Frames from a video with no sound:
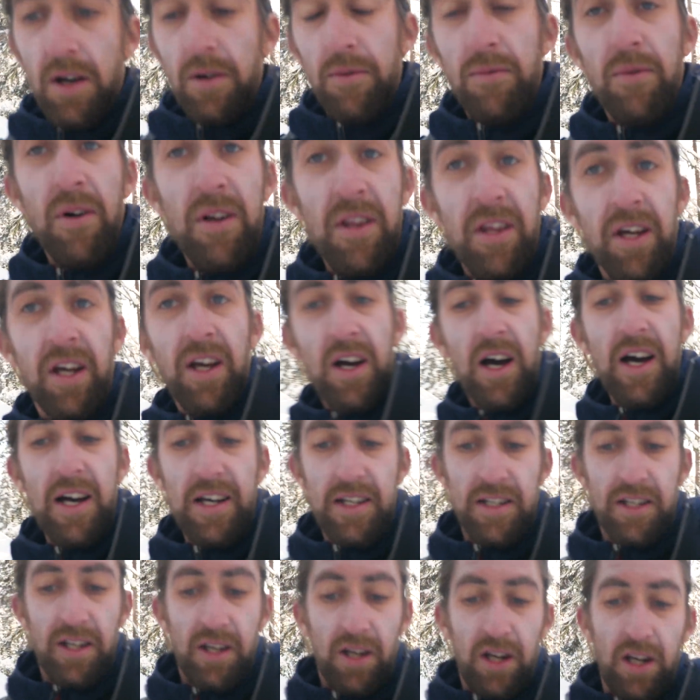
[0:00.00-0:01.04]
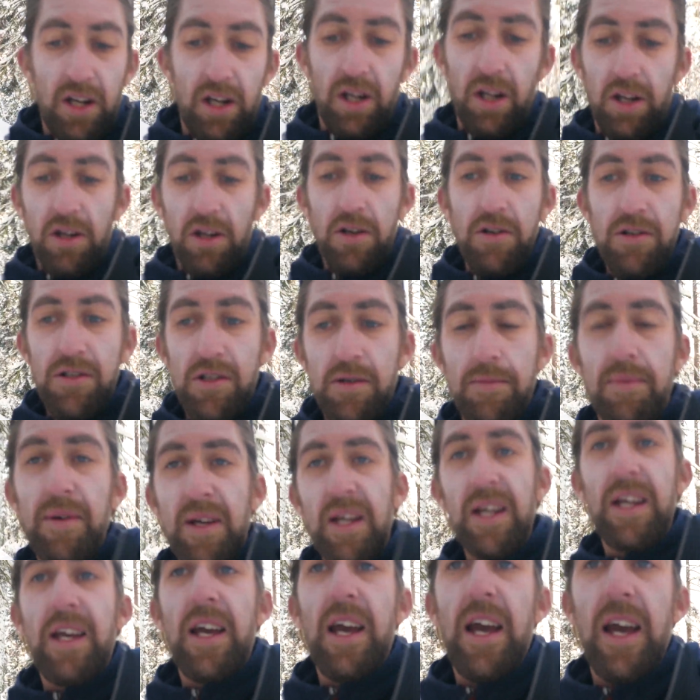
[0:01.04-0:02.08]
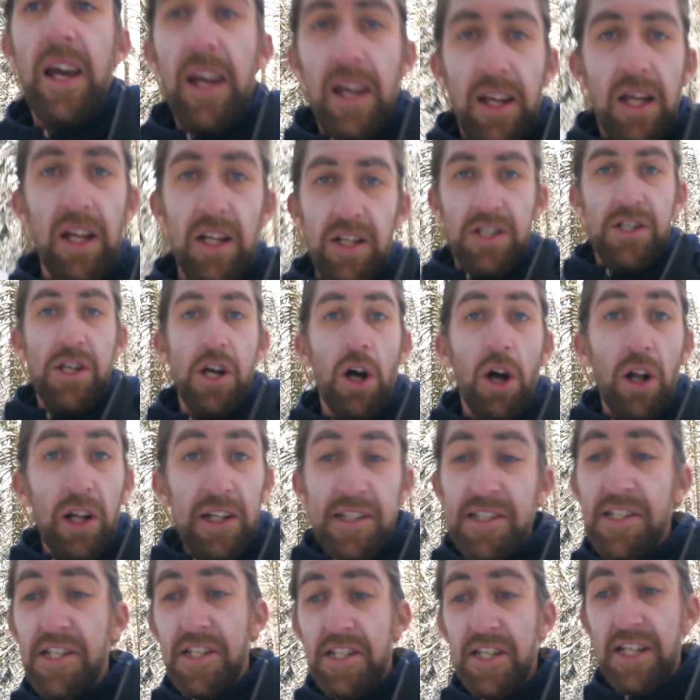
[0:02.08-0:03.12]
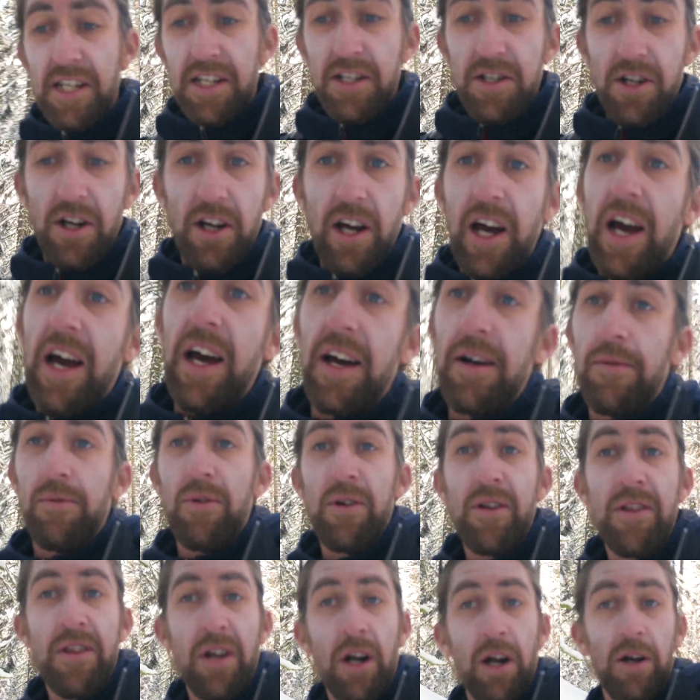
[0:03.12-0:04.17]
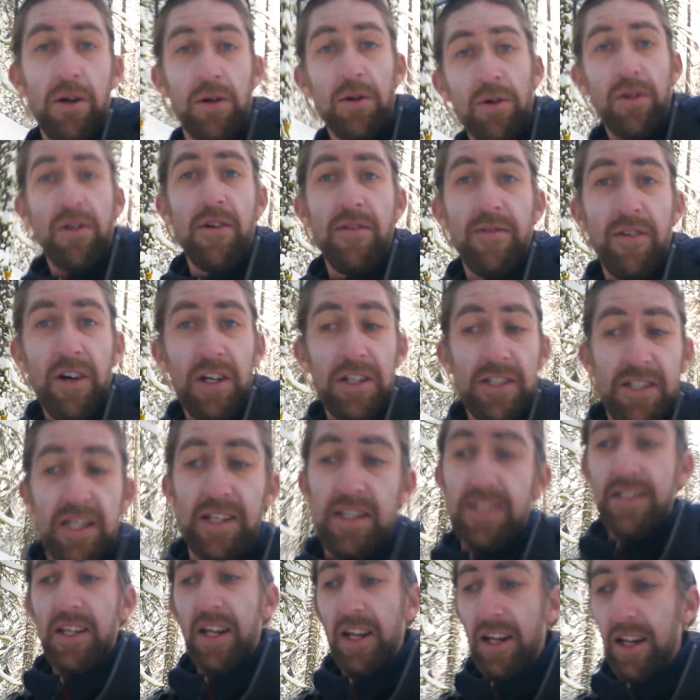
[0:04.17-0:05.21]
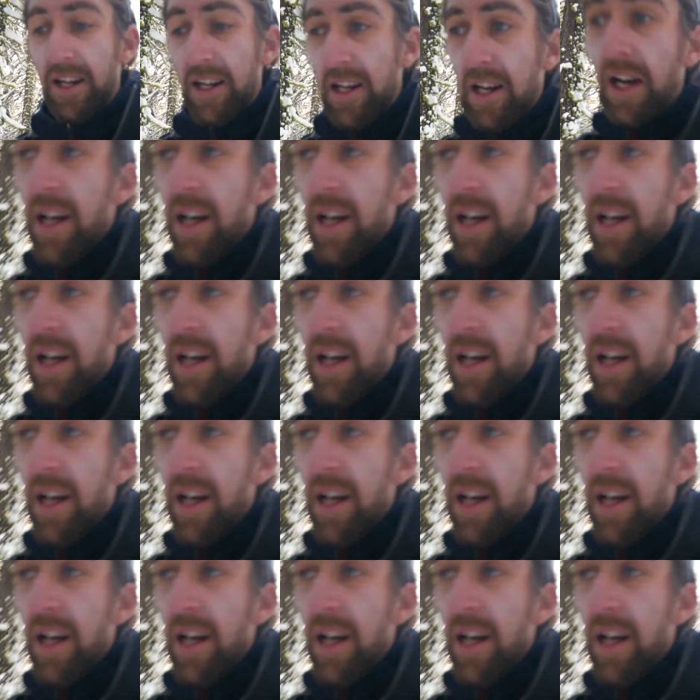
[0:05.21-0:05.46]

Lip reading: One of the guys used to be a geology teacher at one of the local universities here,